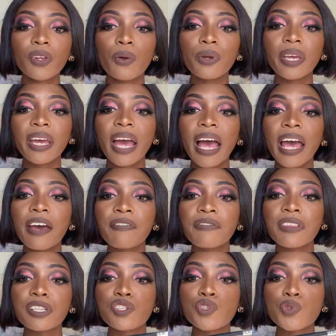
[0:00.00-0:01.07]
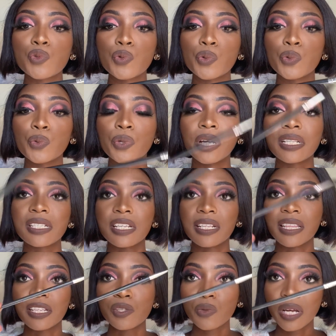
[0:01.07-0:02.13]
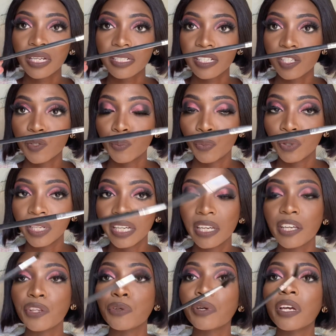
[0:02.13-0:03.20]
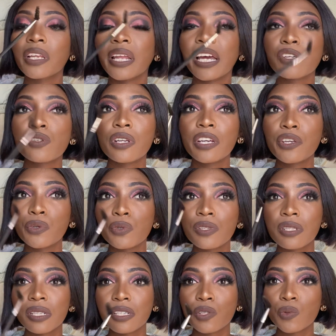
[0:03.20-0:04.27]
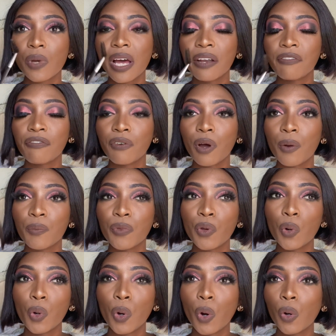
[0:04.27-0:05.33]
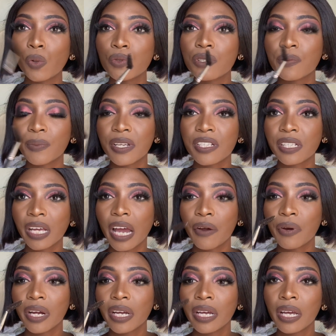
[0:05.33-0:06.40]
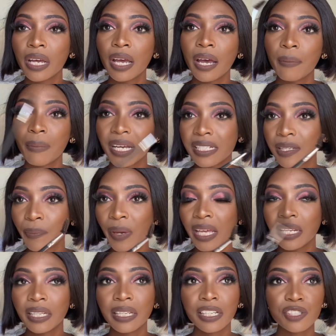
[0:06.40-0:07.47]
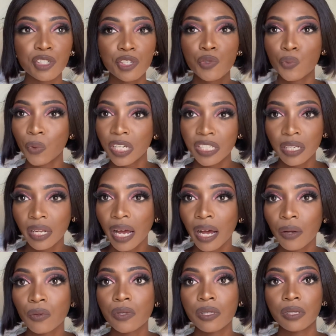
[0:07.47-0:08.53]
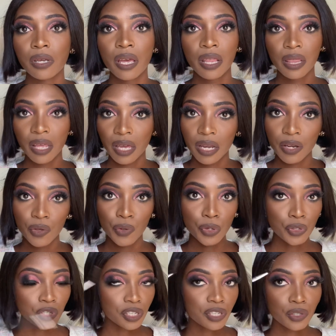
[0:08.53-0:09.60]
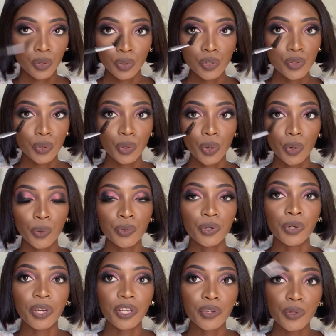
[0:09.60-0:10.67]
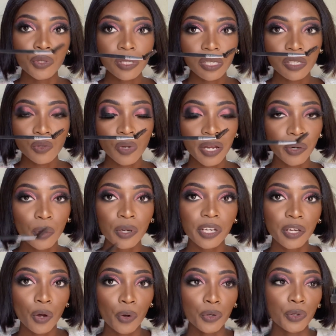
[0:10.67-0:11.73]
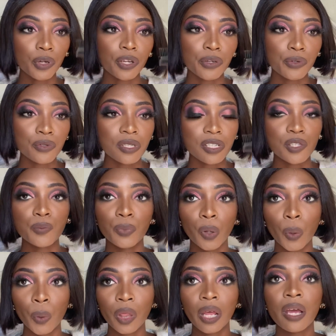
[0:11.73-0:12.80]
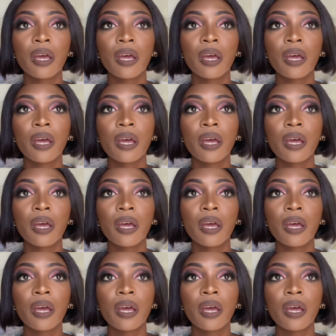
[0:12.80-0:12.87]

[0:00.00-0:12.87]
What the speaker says: Okay, I have these two. This one is a spoolie. You can actually use this one from your old mascara. Masiphelile, just wash it out and then you just good to go. You can use this one only or you can use this both.